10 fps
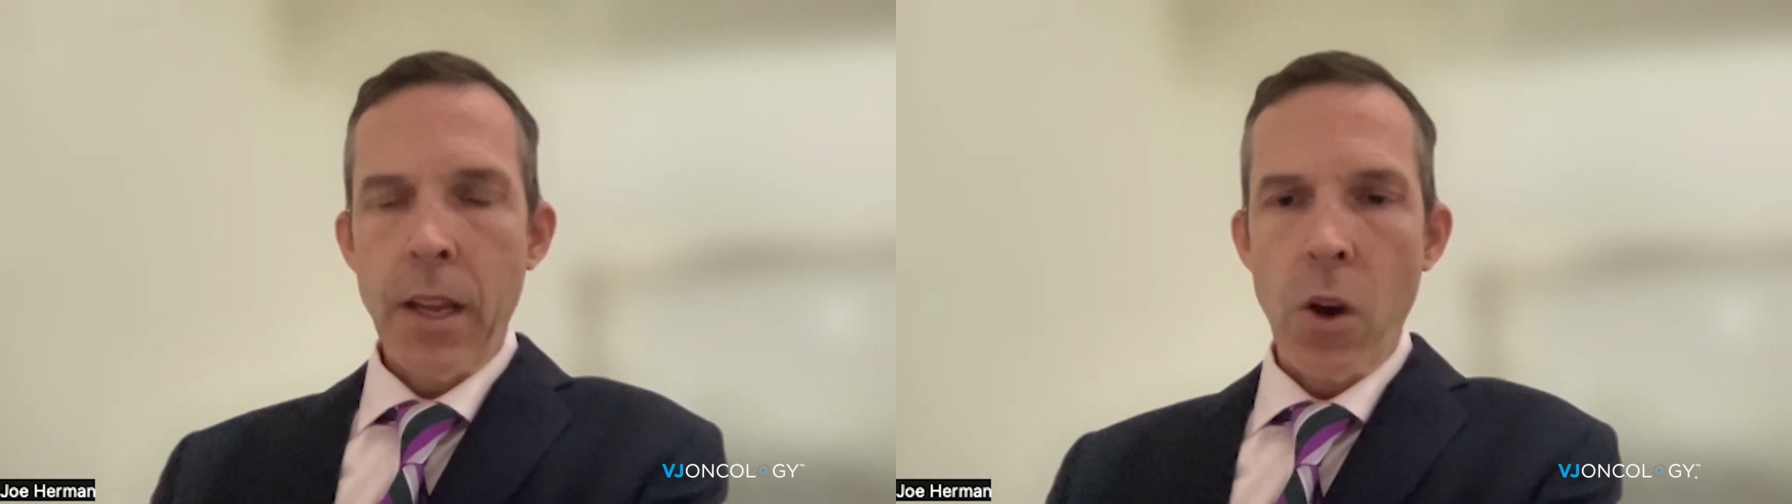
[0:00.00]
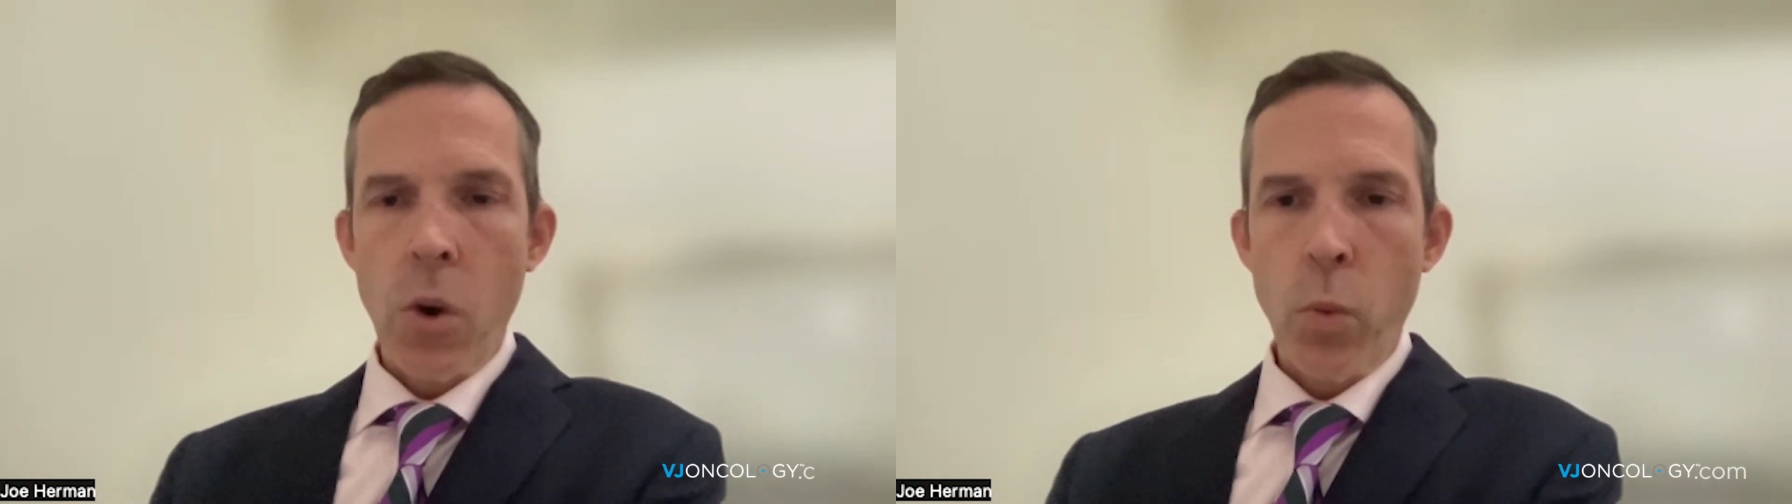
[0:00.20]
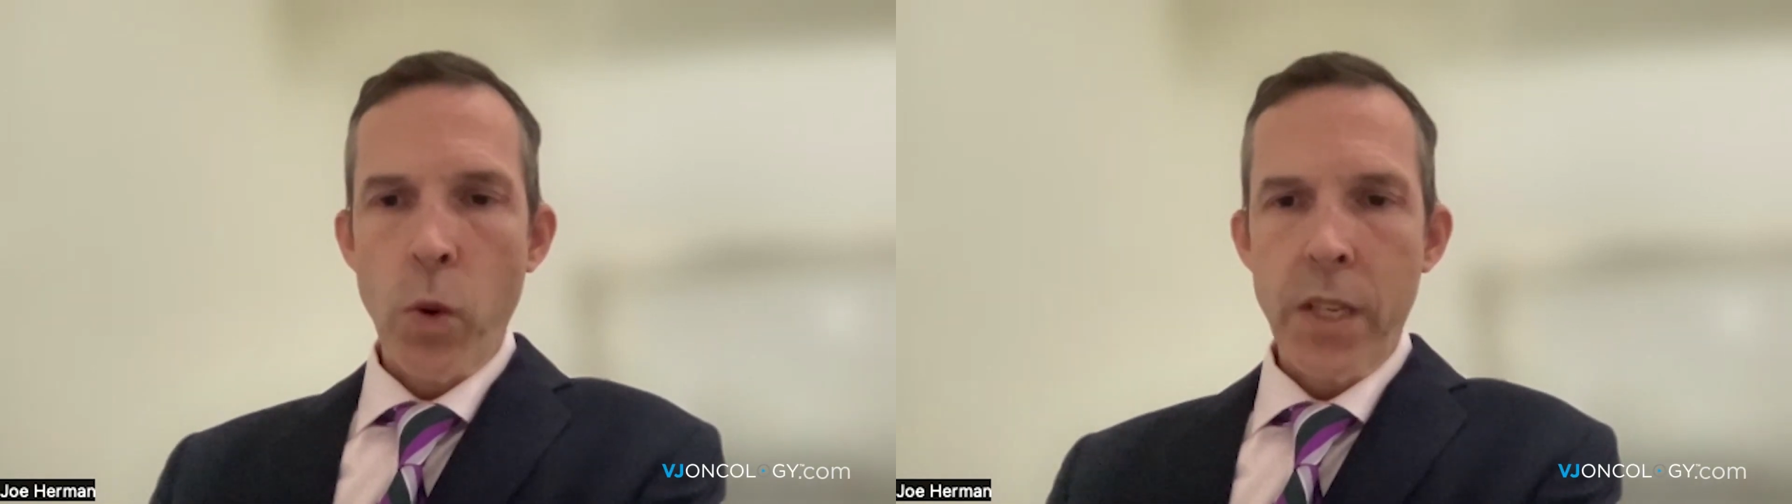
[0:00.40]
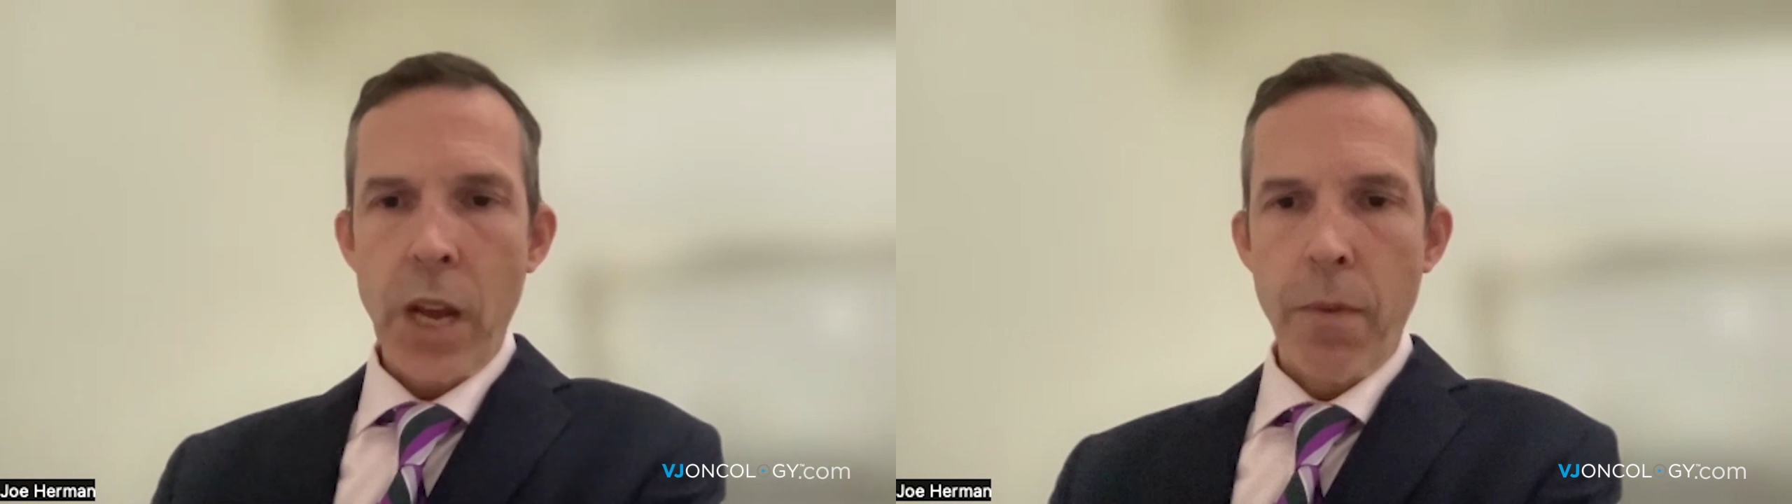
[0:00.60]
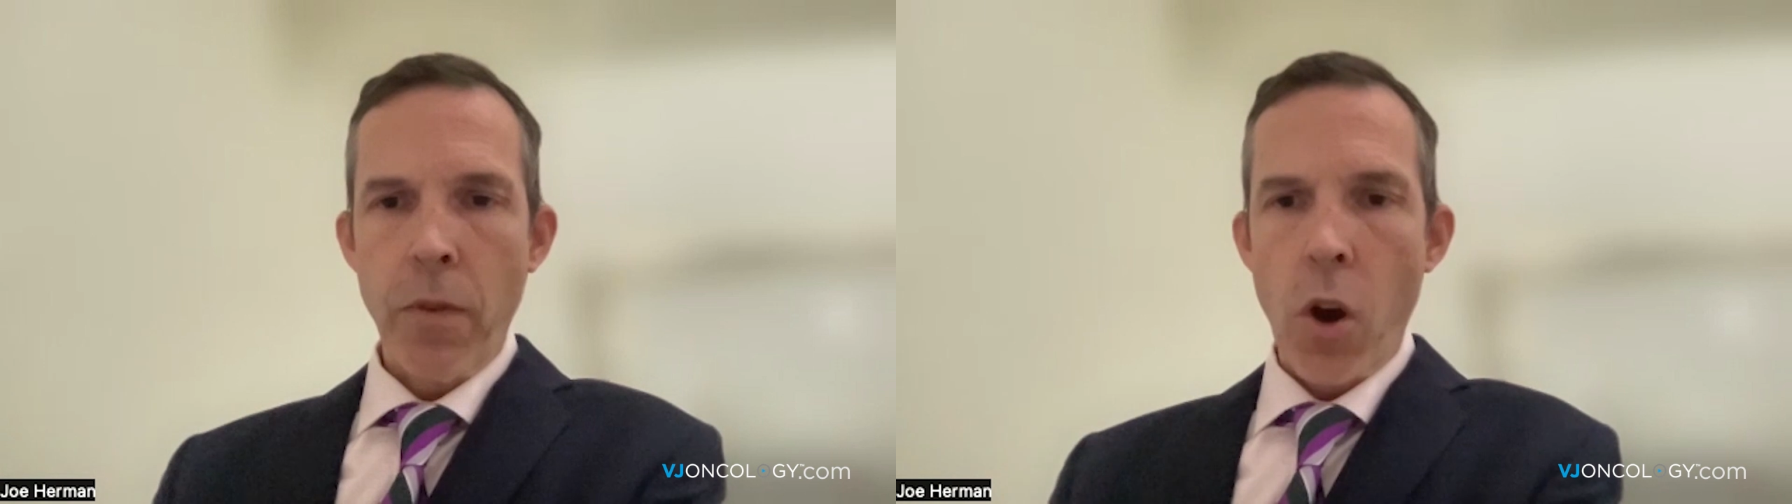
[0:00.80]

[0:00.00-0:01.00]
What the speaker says: you know, what type of